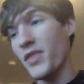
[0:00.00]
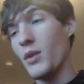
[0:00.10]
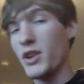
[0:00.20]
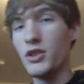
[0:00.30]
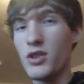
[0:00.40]

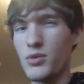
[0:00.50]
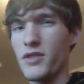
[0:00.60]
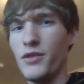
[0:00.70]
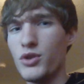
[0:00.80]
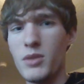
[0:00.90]
We can do this with
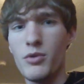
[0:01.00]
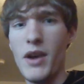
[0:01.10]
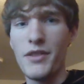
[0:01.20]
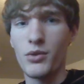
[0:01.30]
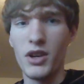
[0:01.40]
a few simple
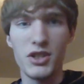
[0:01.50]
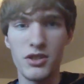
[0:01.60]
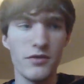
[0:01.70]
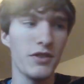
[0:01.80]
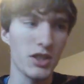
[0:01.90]
math
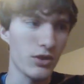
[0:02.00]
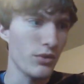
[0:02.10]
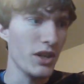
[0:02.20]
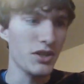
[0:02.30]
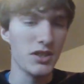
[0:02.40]
equations and physics
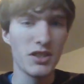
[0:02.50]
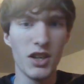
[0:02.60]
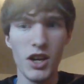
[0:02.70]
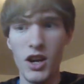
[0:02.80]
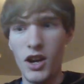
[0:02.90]
equations.
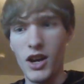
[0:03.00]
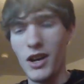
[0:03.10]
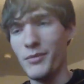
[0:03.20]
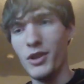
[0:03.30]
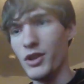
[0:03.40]

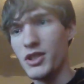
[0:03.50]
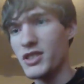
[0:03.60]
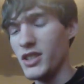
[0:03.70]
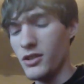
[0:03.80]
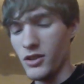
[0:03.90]
You
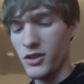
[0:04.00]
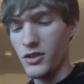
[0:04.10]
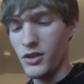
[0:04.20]
just need to